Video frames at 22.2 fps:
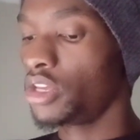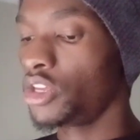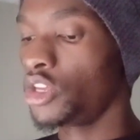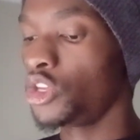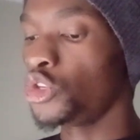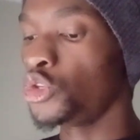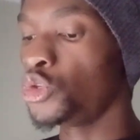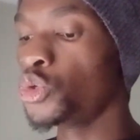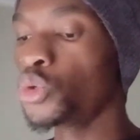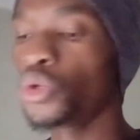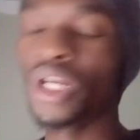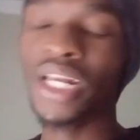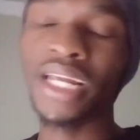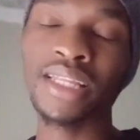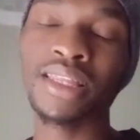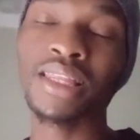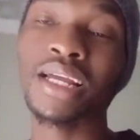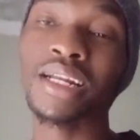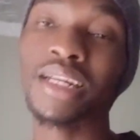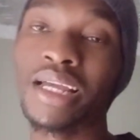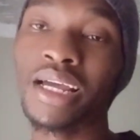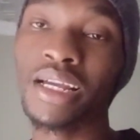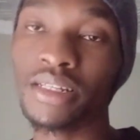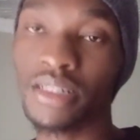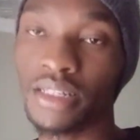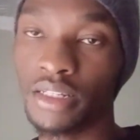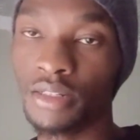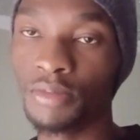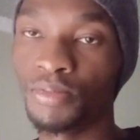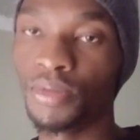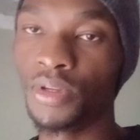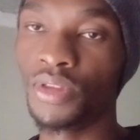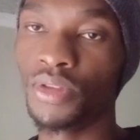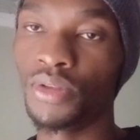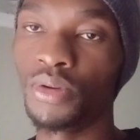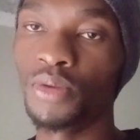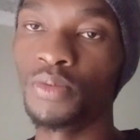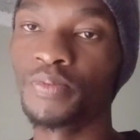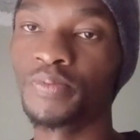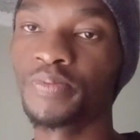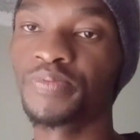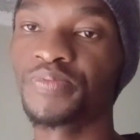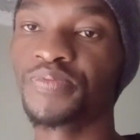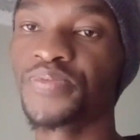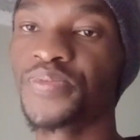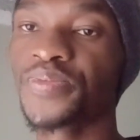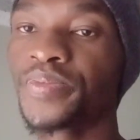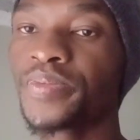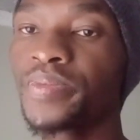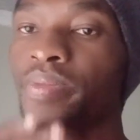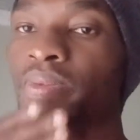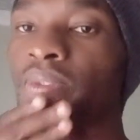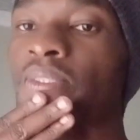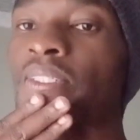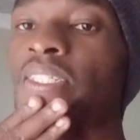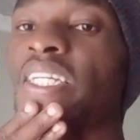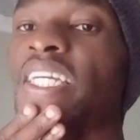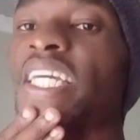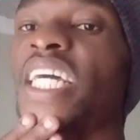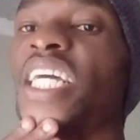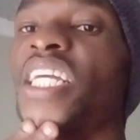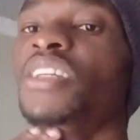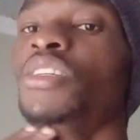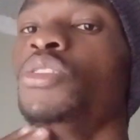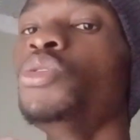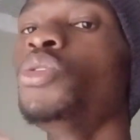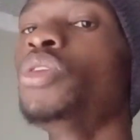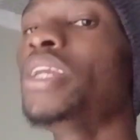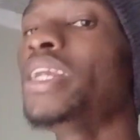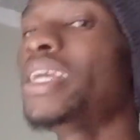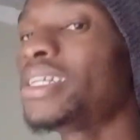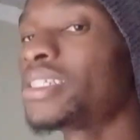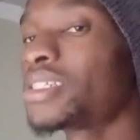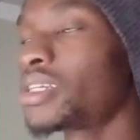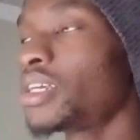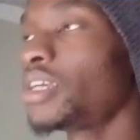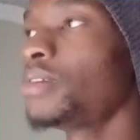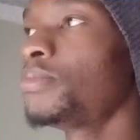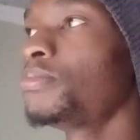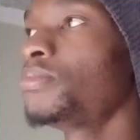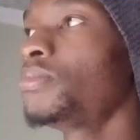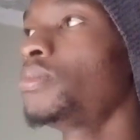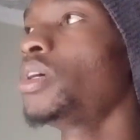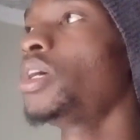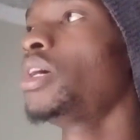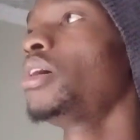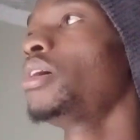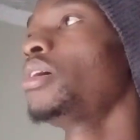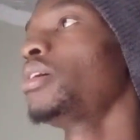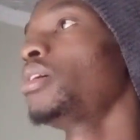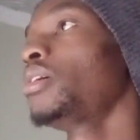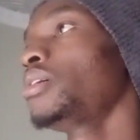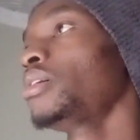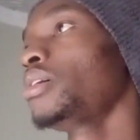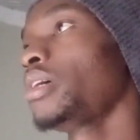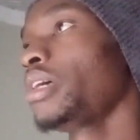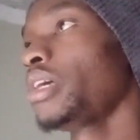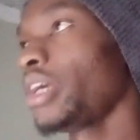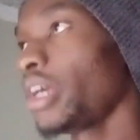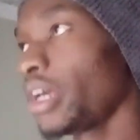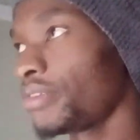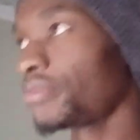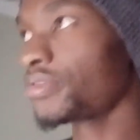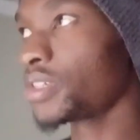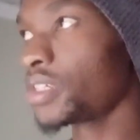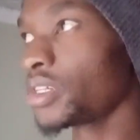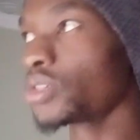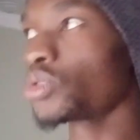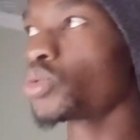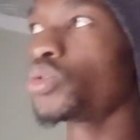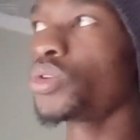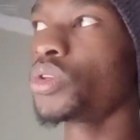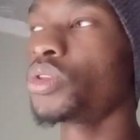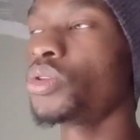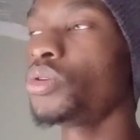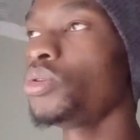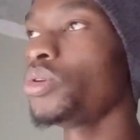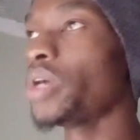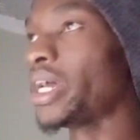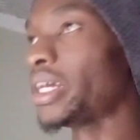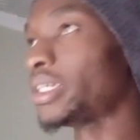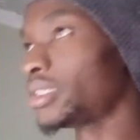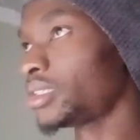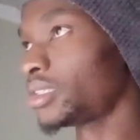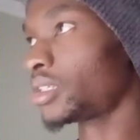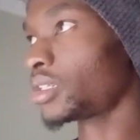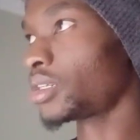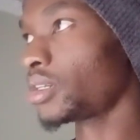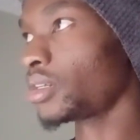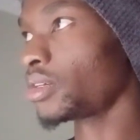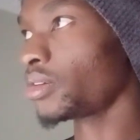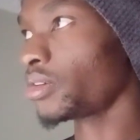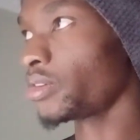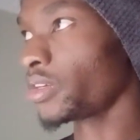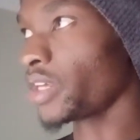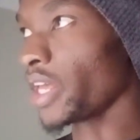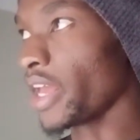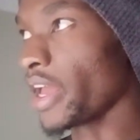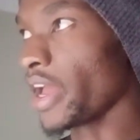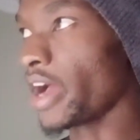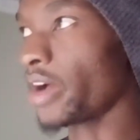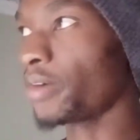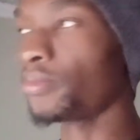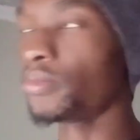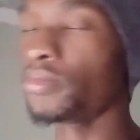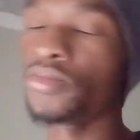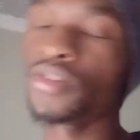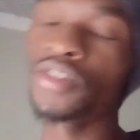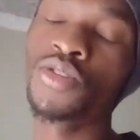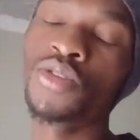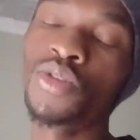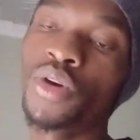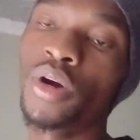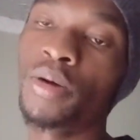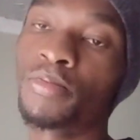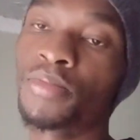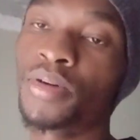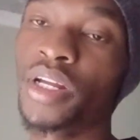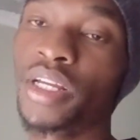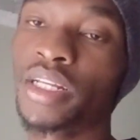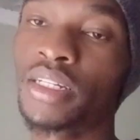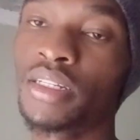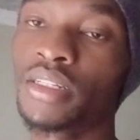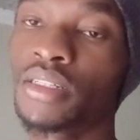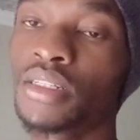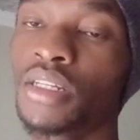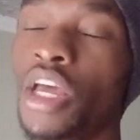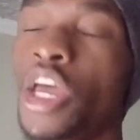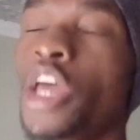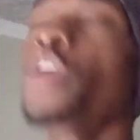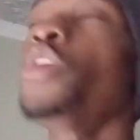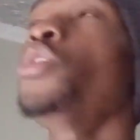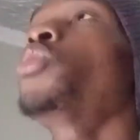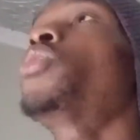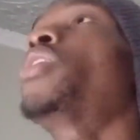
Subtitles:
you let that guy sleep with you and you let him have sex with you, and you are pregnant, you